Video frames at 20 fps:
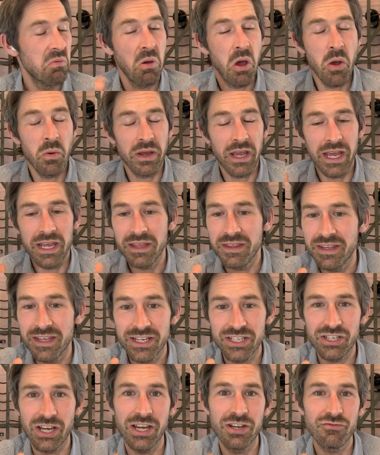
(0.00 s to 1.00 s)
okay, the
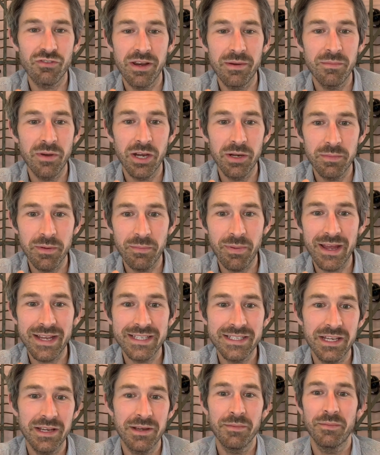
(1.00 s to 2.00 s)
exchange rate might be
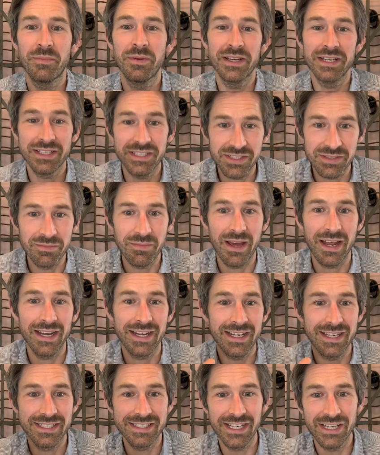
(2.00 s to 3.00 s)
better, but it doesn't matter
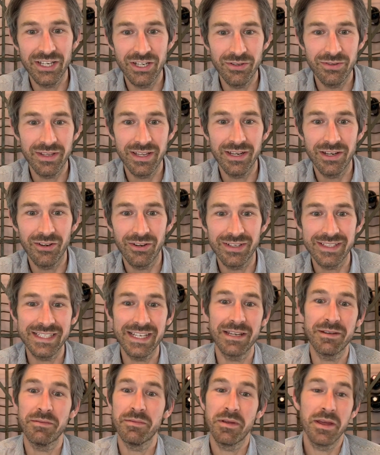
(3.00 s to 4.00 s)
because they knew they'd locked
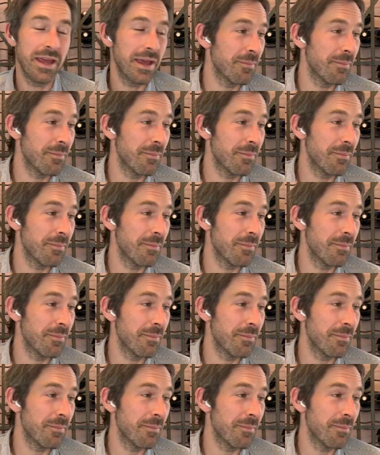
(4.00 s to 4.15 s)
in.